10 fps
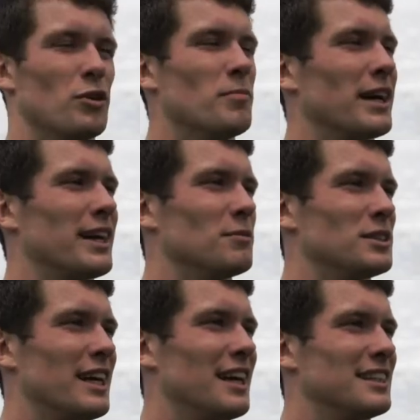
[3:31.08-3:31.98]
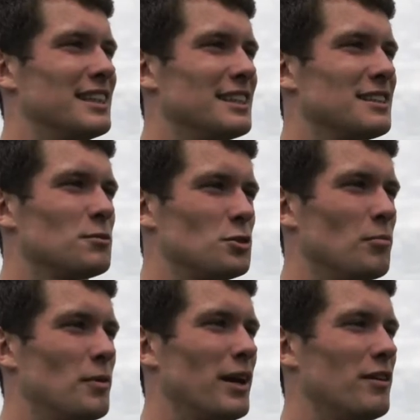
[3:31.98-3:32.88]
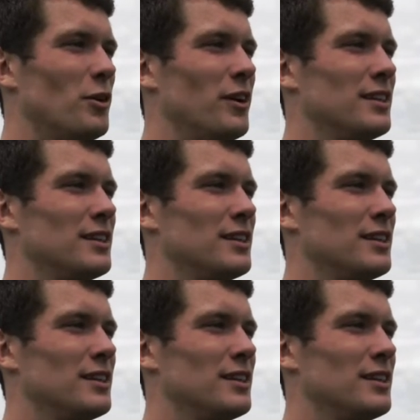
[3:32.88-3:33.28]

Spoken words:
a few big games at the end of the season and something to play for.